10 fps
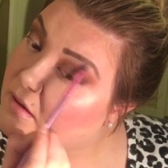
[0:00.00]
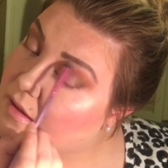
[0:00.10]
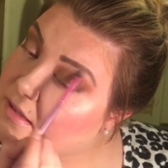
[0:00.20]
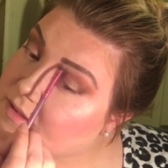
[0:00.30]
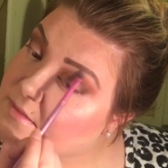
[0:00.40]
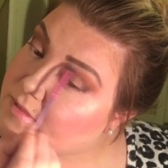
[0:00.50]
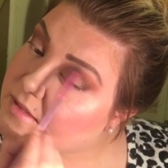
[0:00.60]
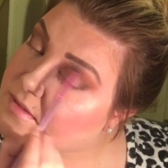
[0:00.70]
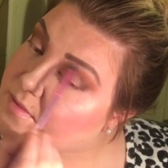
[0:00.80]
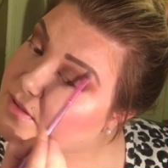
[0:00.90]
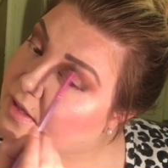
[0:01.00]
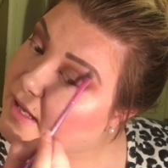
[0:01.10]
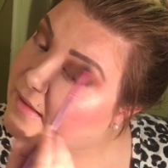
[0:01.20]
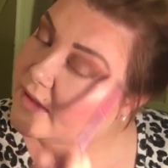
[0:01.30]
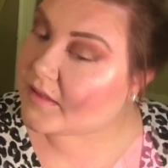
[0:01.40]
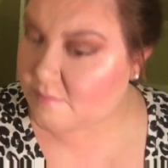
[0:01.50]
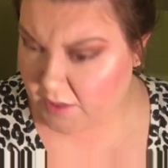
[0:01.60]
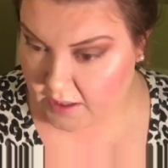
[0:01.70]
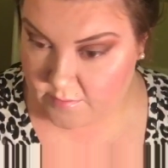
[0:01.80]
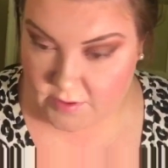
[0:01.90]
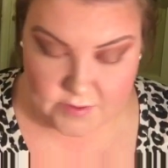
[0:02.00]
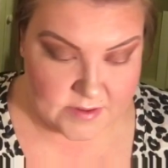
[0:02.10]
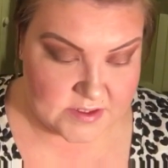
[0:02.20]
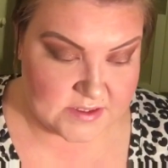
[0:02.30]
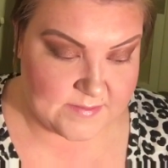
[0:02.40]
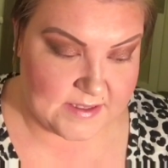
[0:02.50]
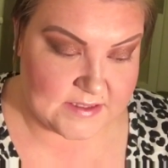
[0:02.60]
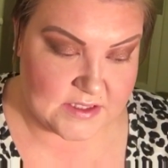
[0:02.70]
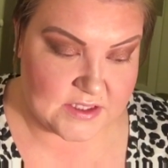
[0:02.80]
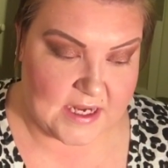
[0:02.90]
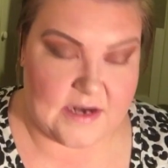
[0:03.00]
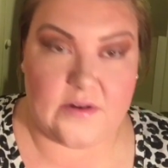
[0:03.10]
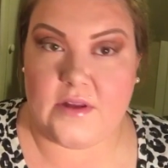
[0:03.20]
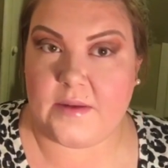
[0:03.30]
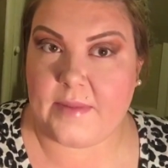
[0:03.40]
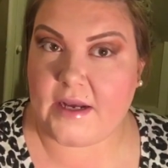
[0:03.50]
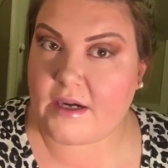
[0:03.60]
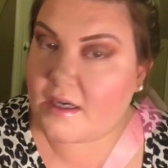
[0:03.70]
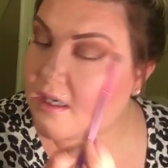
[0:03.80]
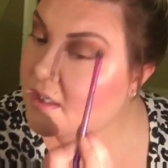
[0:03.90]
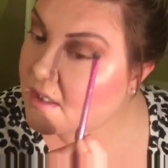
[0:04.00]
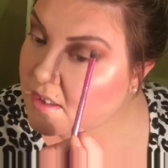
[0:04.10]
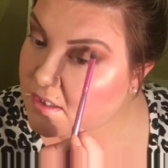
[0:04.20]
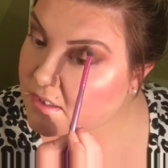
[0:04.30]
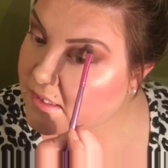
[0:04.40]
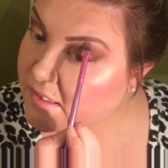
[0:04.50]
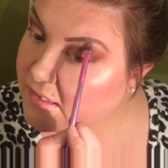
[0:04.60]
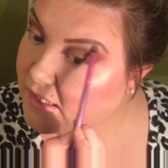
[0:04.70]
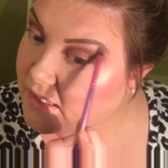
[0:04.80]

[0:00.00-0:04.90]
I think sometimes when you highlight the brow bone, it just makes the shadow look better, like